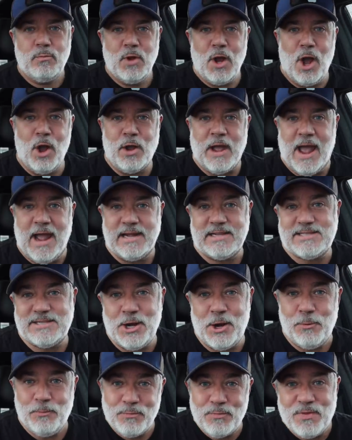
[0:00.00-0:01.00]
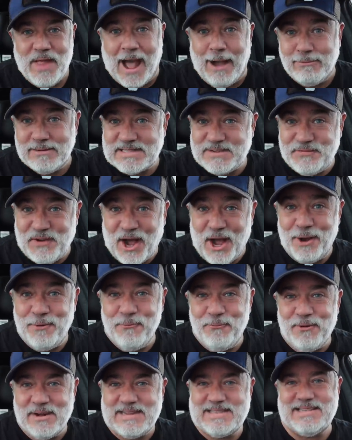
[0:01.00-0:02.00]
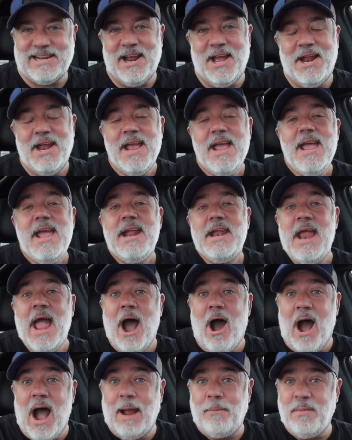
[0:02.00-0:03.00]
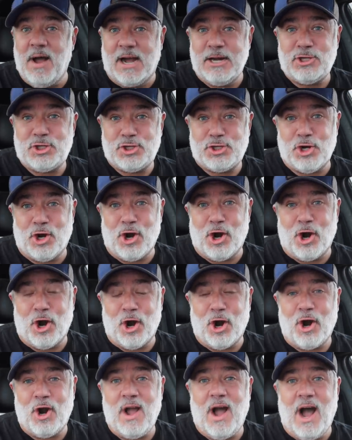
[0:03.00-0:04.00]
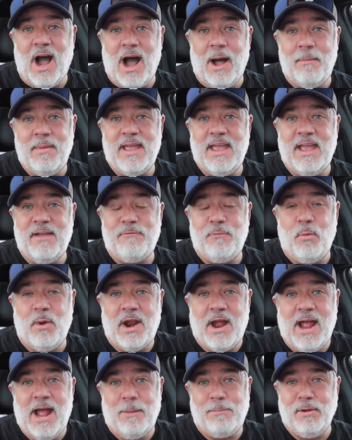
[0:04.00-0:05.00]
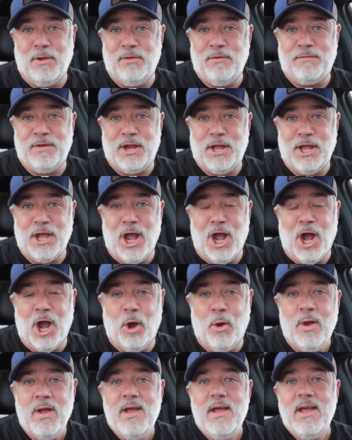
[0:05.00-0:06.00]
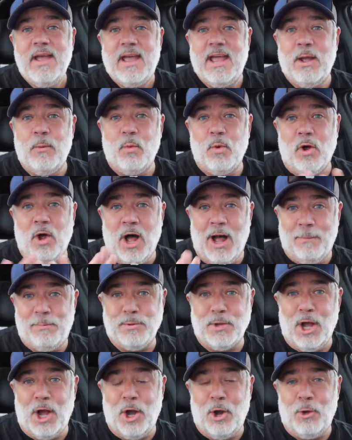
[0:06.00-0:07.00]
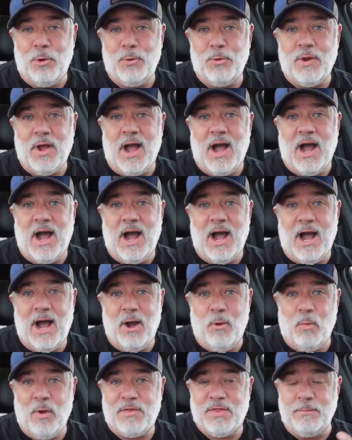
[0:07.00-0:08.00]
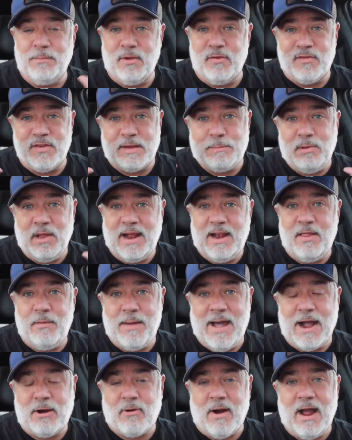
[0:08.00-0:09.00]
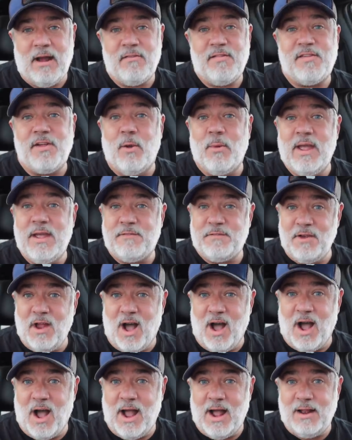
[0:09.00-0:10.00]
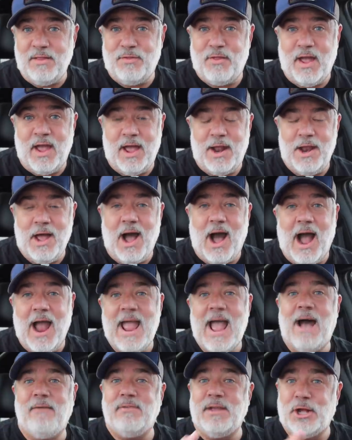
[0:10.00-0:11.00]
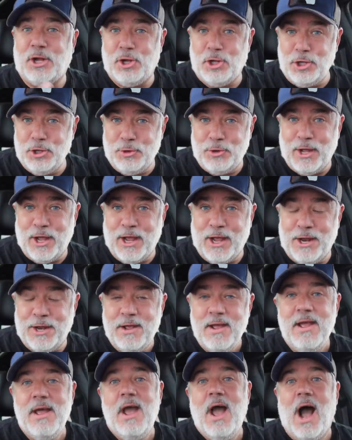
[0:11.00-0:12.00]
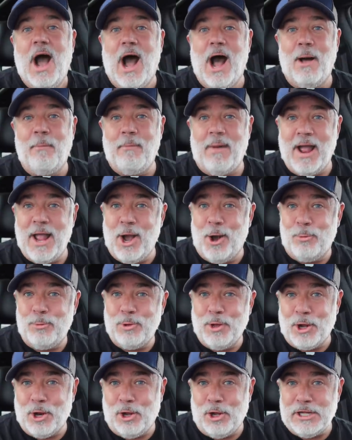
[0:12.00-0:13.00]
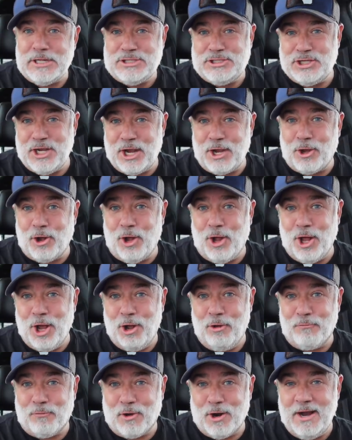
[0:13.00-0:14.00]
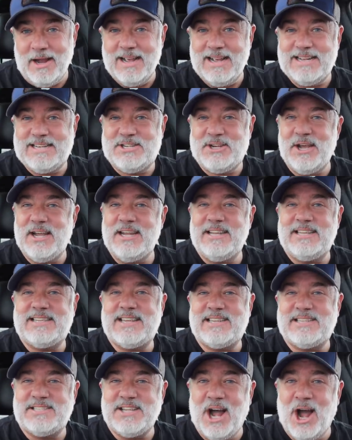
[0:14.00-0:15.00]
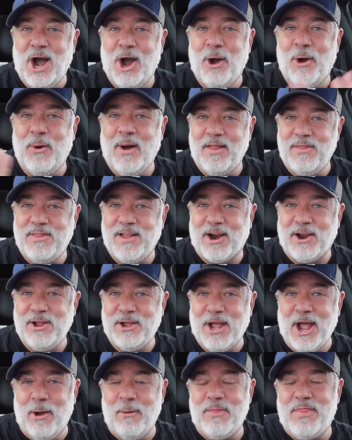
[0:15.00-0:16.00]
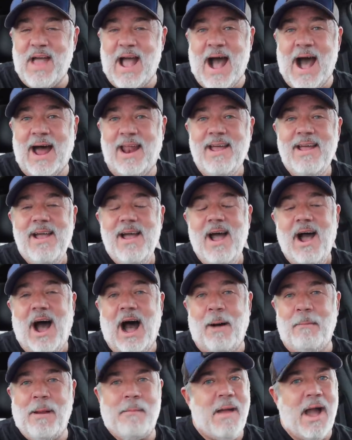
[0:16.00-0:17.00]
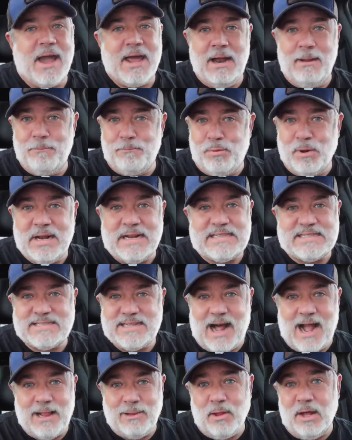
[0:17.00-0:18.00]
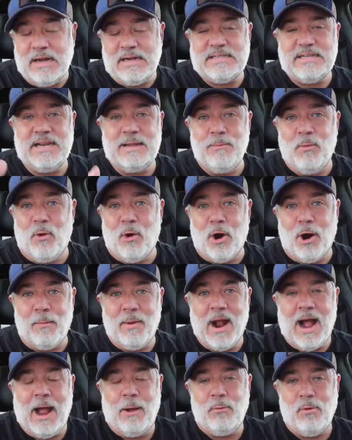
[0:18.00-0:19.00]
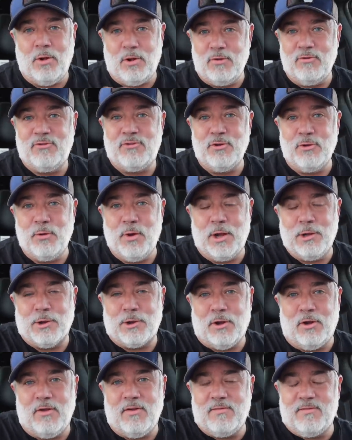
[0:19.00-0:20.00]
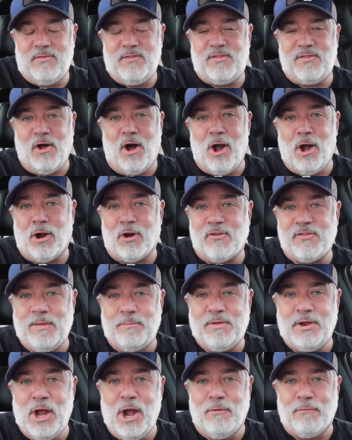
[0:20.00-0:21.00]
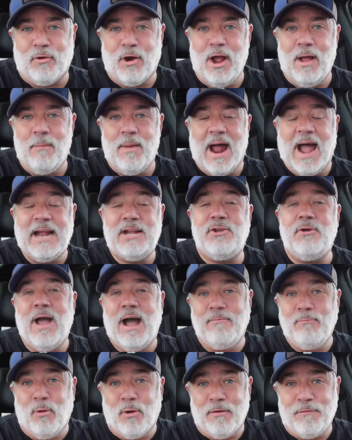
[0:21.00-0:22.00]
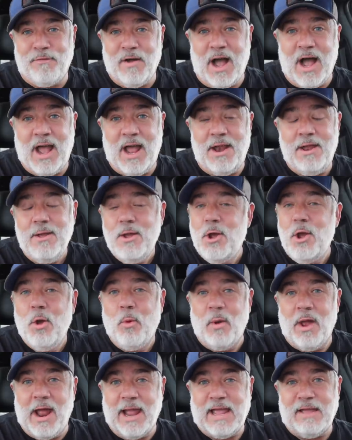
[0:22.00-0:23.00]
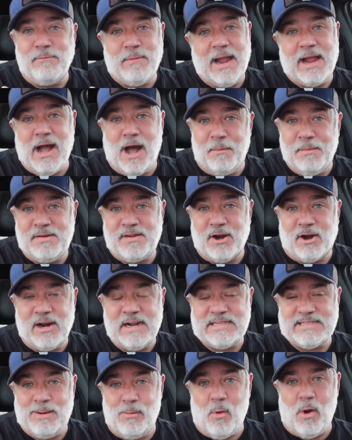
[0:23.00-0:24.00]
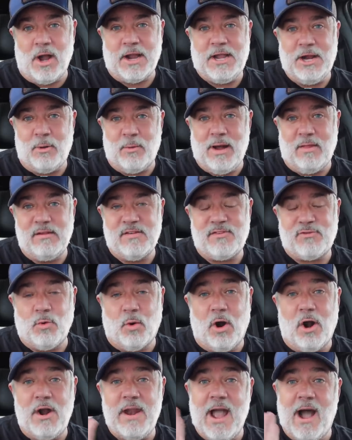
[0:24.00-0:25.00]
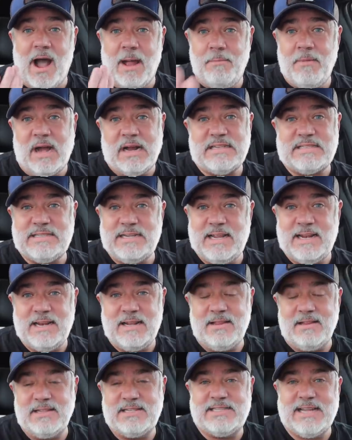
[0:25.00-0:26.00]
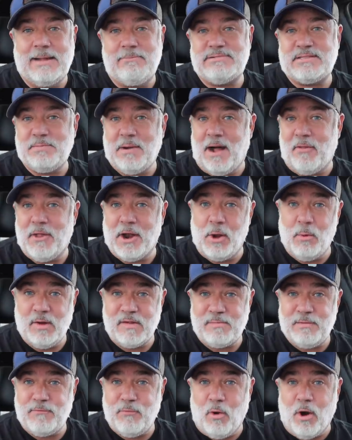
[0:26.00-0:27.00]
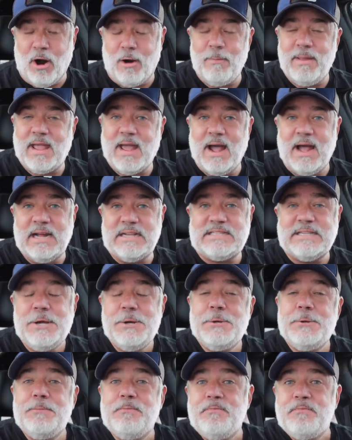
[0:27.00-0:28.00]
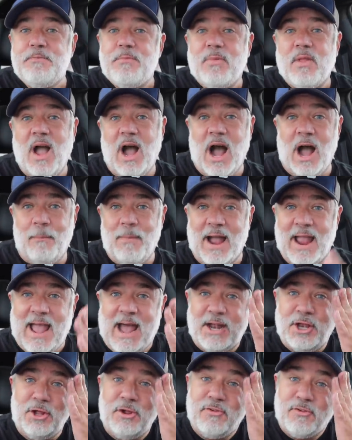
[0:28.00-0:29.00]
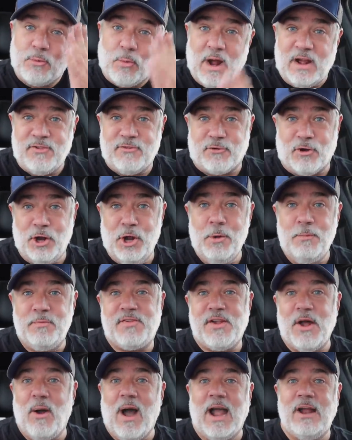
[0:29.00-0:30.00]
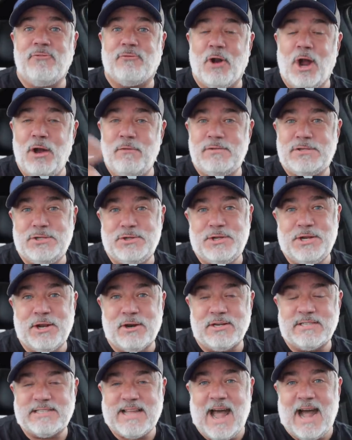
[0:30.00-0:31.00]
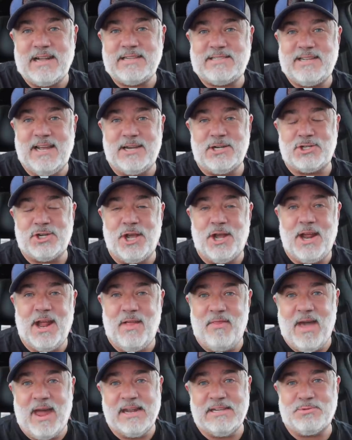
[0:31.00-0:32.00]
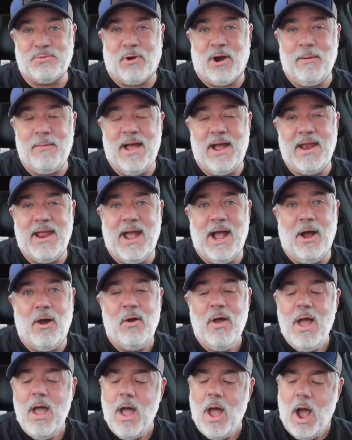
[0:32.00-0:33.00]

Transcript: Okay, so that was fun, wasn't it? Now, I'm not sure um, if when I upload the video, it will upload uh, with the music playing in the background. So if not, then I have included uh, my own little jingle over it. so there you go with that. Um, I'm not going to put it silent anymore, but I will do a little song or something over it. But I do have more fun when I give my commentary as I'm walking around the store. Now, I'm not sitting in the same spot that I was before because um, I had to use the restroom. So I drove to the nearest gas station and that is where I'm at now.